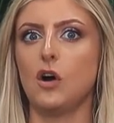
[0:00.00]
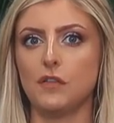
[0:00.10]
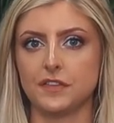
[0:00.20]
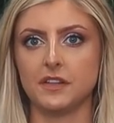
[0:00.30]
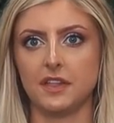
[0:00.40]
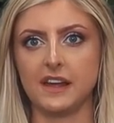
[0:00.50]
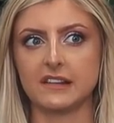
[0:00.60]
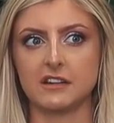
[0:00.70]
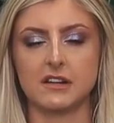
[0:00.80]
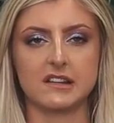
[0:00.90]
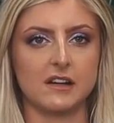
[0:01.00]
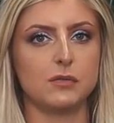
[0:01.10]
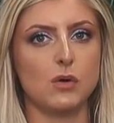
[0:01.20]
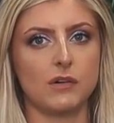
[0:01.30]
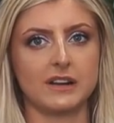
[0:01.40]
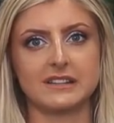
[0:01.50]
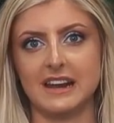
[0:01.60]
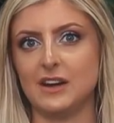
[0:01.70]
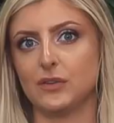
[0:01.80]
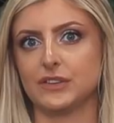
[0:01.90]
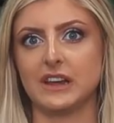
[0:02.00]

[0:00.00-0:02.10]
Often things that are in self-watering tend not